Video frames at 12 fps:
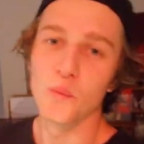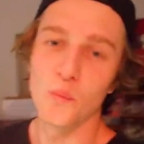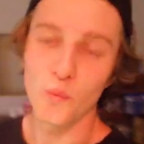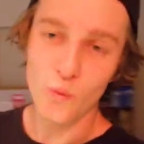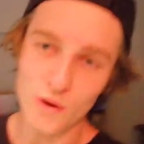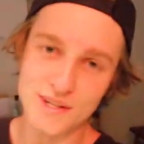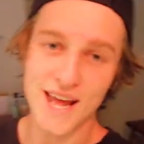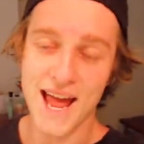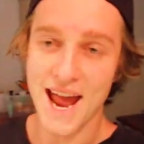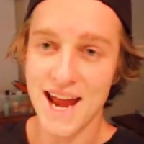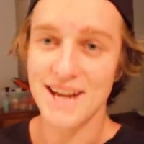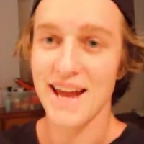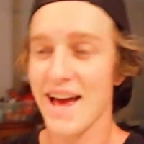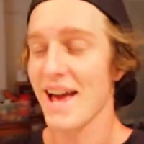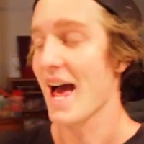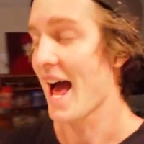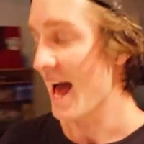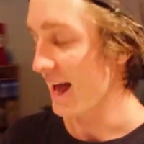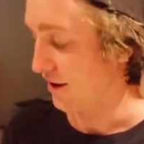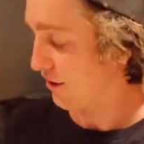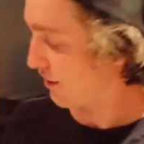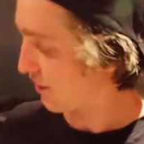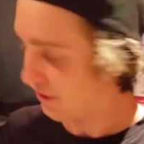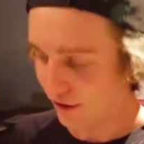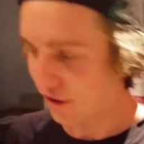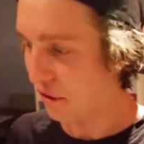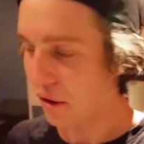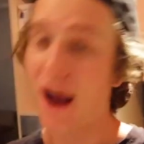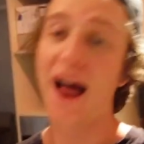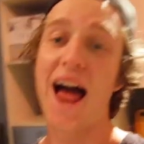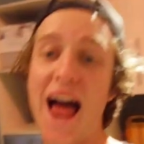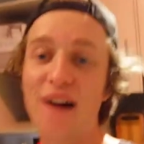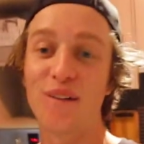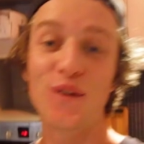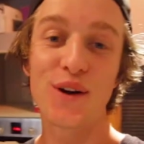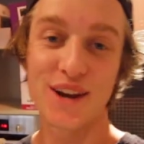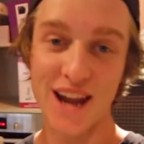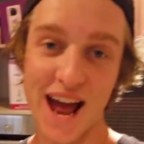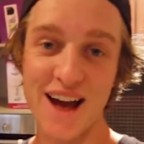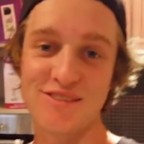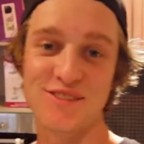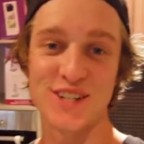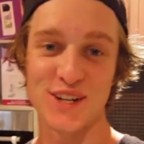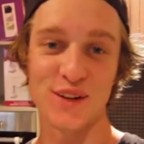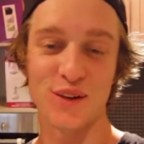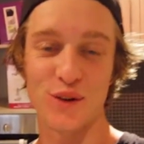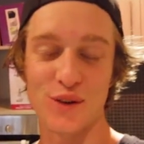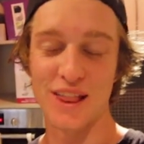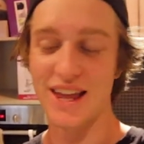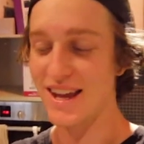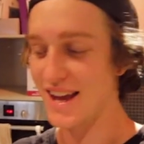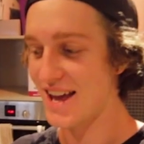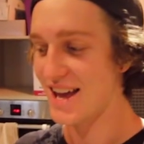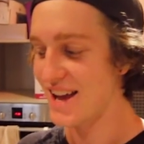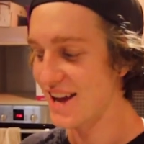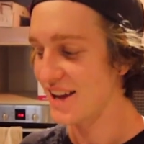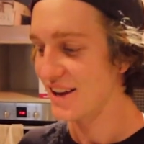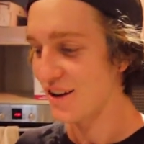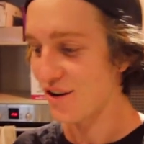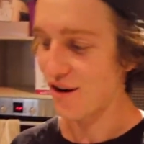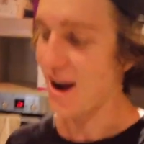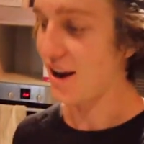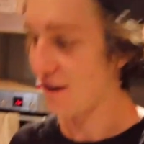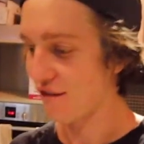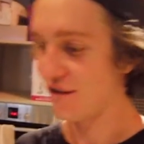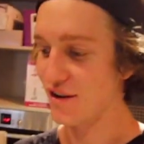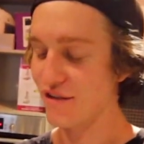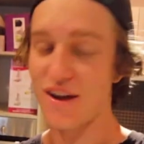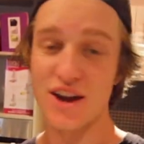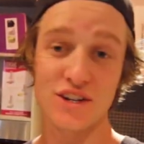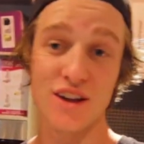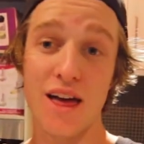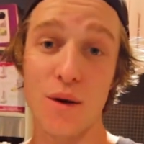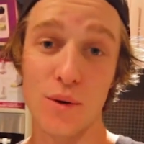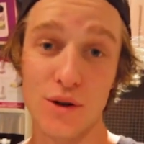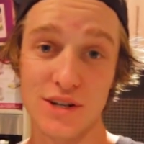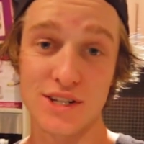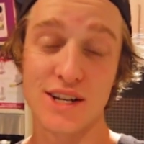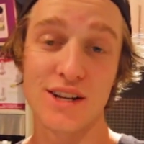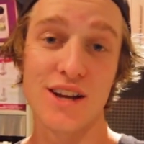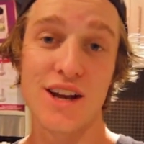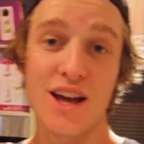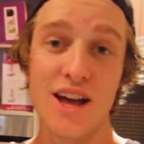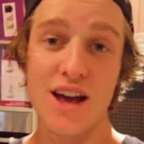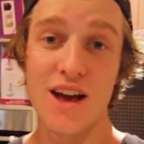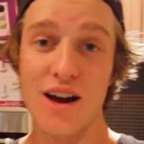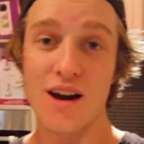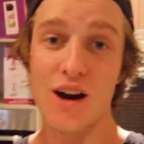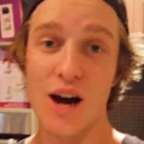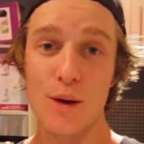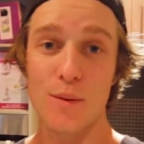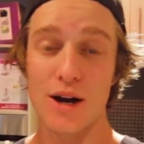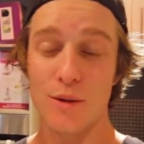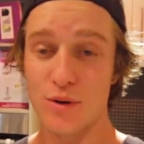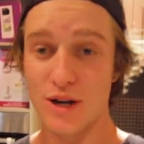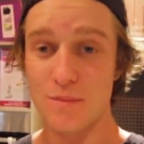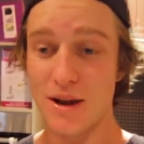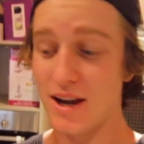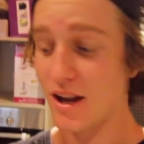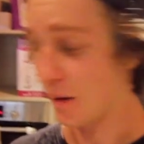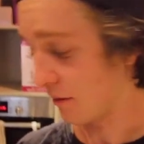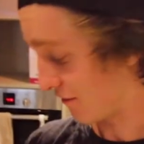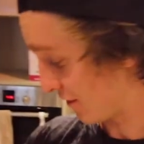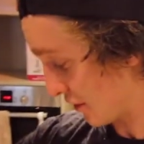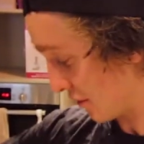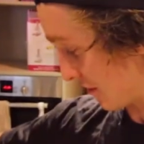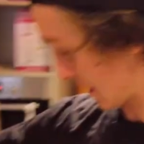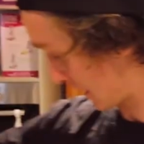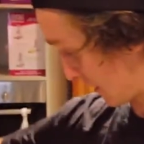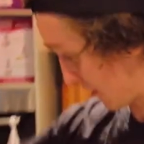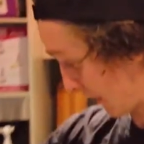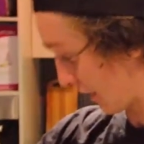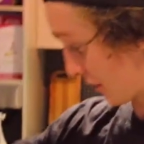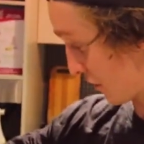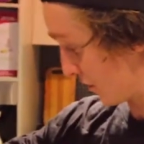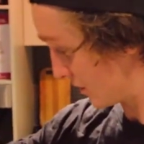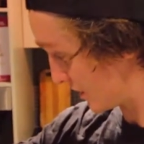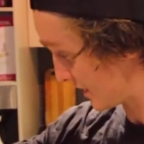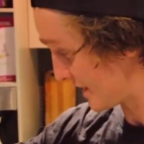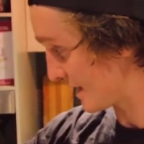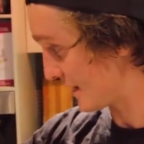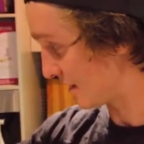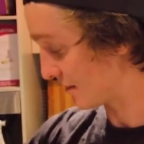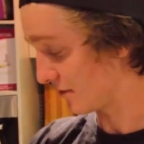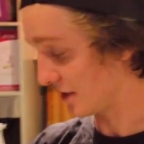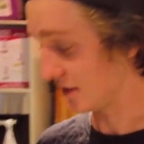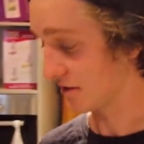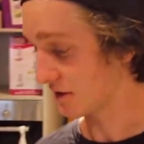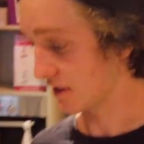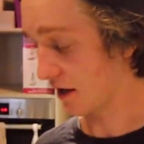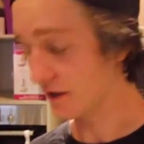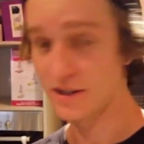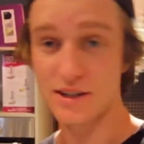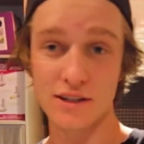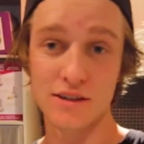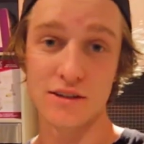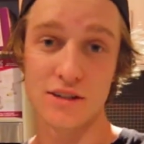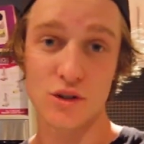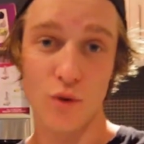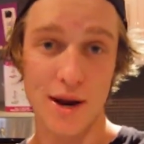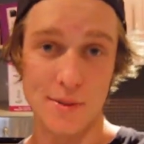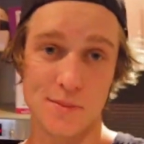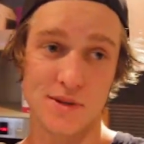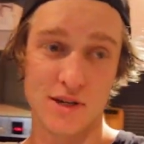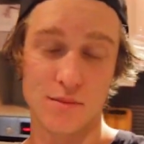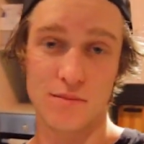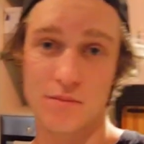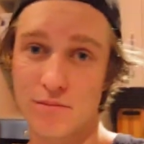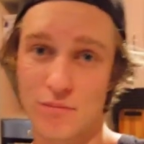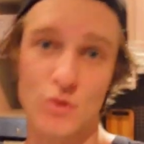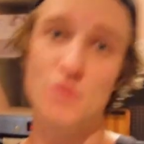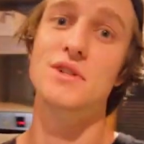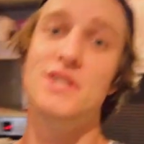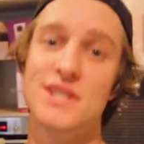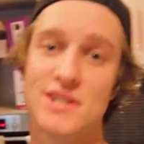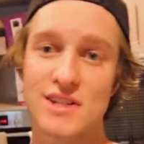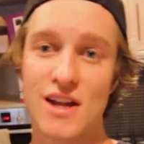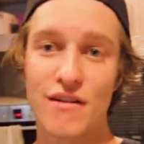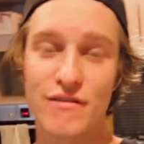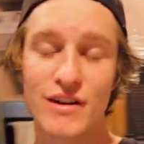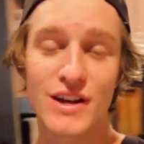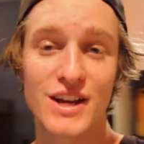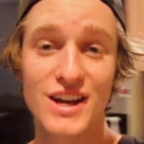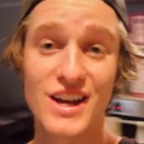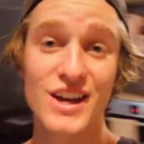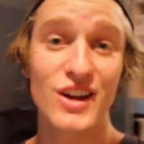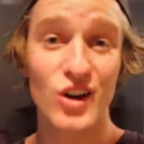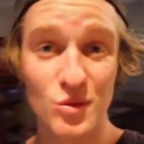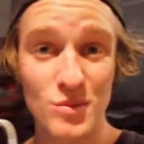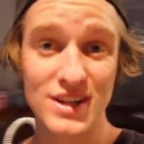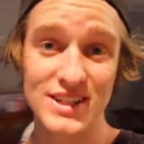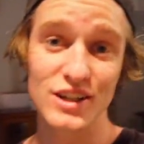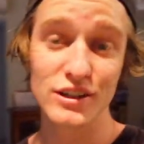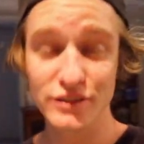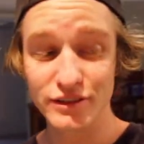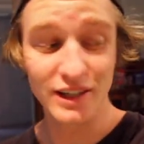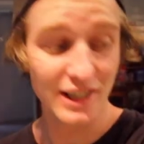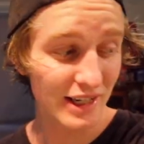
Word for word: What an absolutely cracker of an adventure that was. I'm pretty beat up. If you could see the cuts and scrapes and bruises and stuff on myself,